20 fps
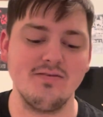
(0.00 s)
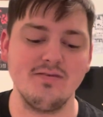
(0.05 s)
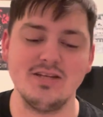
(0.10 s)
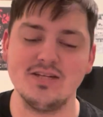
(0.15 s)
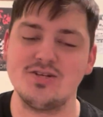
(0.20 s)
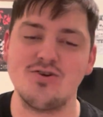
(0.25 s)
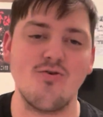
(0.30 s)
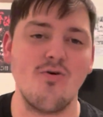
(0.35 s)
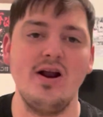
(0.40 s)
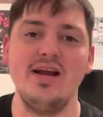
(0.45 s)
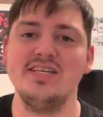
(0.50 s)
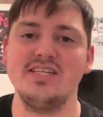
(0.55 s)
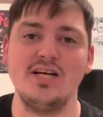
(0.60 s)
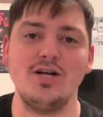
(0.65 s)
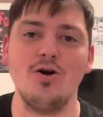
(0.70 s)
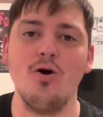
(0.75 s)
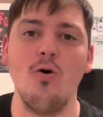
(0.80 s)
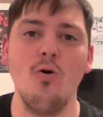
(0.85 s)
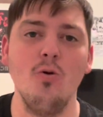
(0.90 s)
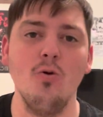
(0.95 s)
crazy
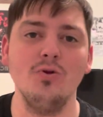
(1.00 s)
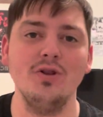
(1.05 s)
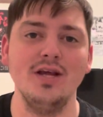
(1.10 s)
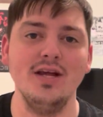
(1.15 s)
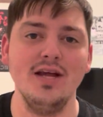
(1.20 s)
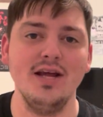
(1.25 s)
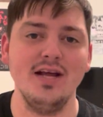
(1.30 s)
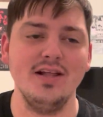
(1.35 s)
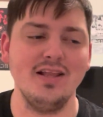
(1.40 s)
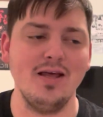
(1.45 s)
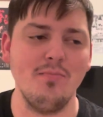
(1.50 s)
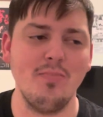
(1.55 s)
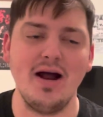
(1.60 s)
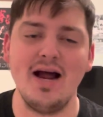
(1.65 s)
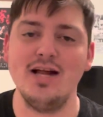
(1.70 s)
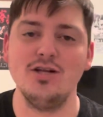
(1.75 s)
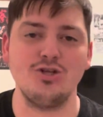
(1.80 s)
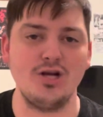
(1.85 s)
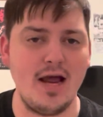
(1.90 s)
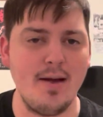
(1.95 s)
cult led
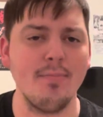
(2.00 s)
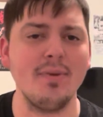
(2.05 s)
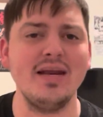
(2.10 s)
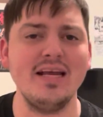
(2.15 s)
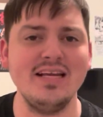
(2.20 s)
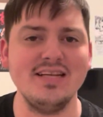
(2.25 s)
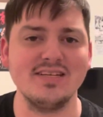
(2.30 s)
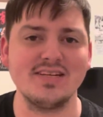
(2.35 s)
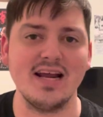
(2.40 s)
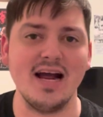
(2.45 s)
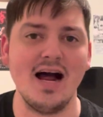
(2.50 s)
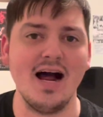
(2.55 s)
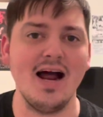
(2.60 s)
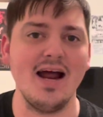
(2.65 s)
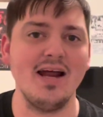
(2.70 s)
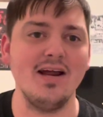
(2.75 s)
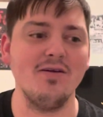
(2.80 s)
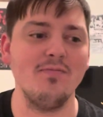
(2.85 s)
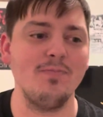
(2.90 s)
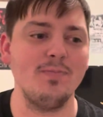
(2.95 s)
by a Japanese
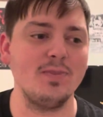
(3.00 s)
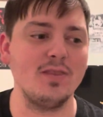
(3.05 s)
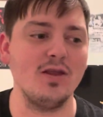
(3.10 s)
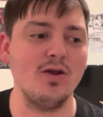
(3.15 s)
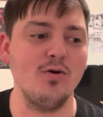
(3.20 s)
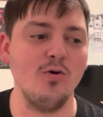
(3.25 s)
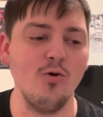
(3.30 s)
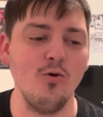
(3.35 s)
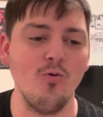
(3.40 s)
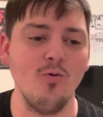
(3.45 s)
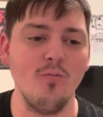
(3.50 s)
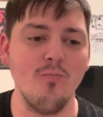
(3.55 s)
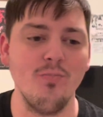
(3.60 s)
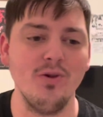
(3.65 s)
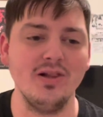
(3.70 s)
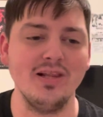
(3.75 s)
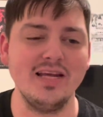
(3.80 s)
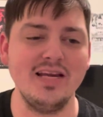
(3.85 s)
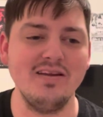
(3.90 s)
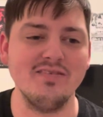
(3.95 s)
guy who
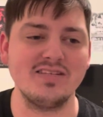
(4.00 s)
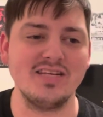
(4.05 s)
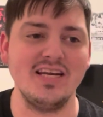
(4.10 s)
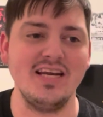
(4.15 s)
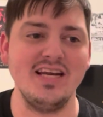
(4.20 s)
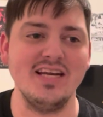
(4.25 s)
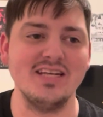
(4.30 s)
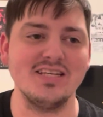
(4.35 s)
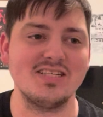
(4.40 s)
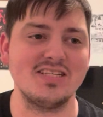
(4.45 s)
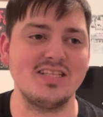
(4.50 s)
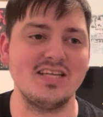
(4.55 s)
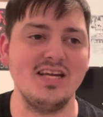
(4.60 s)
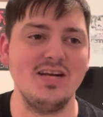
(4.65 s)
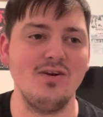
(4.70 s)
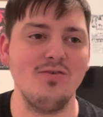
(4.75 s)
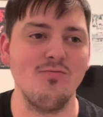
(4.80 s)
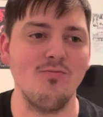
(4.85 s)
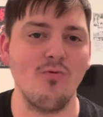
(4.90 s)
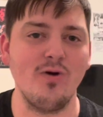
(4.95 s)
believes he is
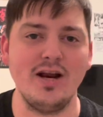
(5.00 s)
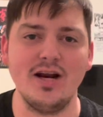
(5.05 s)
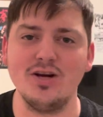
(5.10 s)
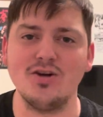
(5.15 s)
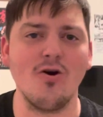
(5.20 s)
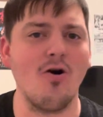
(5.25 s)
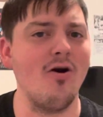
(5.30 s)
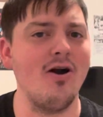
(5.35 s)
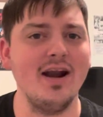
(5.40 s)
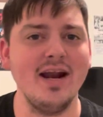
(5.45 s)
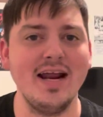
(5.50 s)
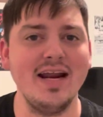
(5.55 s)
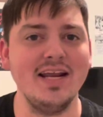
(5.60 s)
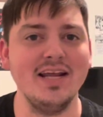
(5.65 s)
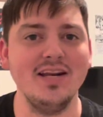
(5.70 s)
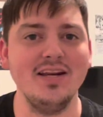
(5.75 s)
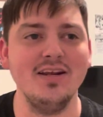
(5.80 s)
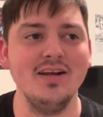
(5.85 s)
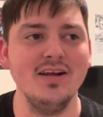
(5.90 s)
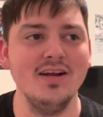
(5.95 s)
the
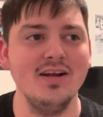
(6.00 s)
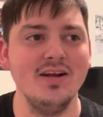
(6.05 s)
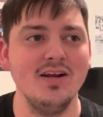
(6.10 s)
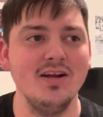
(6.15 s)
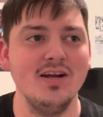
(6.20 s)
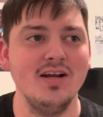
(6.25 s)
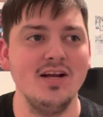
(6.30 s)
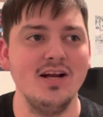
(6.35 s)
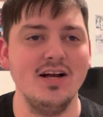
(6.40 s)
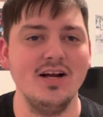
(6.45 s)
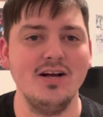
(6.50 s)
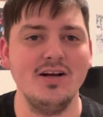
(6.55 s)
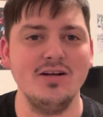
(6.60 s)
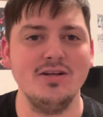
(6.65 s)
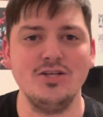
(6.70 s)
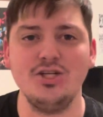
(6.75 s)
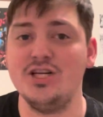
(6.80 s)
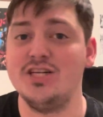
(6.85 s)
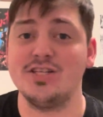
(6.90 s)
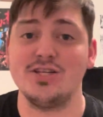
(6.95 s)
reincarnated
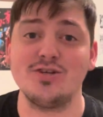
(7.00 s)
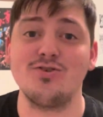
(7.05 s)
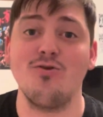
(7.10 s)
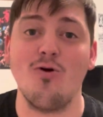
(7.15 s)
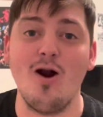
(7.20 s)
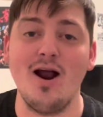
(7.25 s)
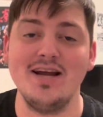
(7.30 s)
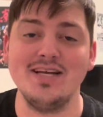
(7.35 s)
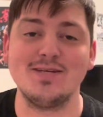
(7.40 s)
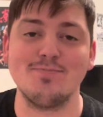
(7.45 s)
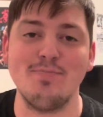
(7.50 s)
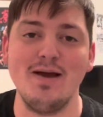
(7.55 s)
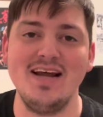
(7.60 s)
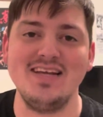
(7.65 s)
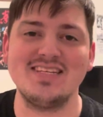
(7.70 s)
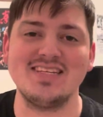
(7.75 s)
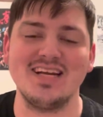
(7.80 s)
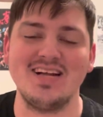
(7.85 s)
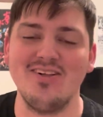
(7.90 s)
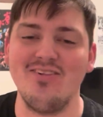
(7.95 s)
Jesus Christ,
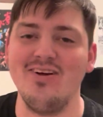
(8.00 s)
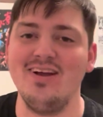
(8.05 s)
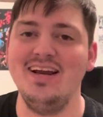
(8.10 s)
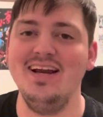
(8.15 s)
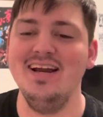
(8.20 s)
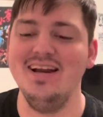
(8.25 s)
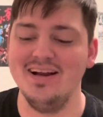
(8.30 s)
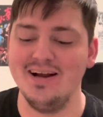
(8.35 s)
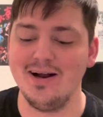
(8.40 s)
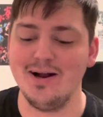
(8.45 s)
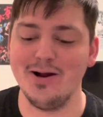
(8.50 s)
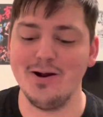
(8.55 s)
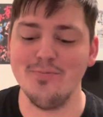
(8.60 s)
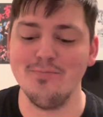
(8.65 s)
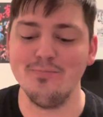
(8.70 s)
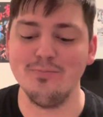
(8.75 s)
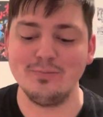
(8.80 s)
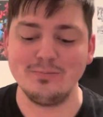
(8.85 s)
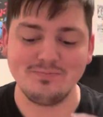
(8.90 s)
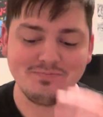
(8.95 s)
basically. Yeah,